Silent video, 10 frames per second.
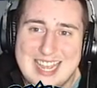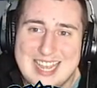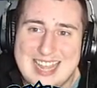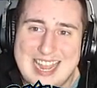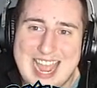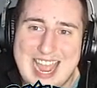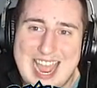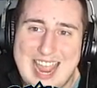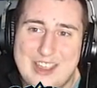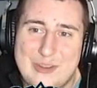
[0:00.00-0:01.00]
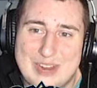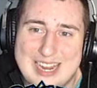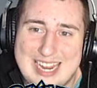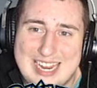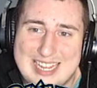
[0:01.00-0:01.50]
Like, I, I
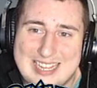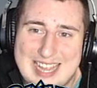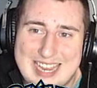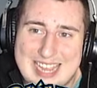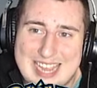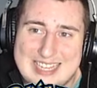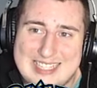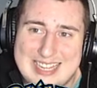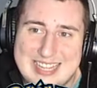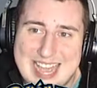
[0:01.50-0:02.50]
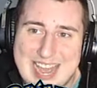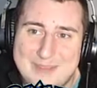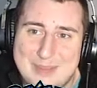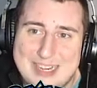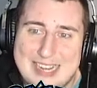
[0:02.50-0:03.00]
agree, like, I can see that,
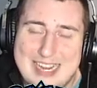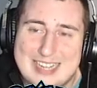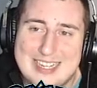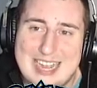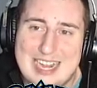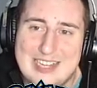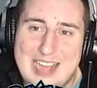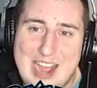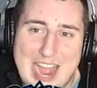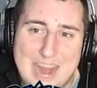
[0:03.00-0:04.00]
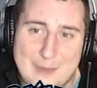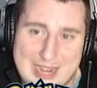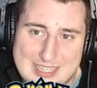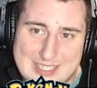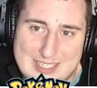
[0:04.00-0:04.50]
but, like, I, uh,
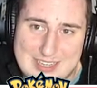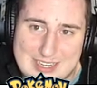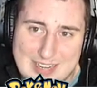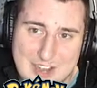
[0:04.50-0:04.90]
Iris, you're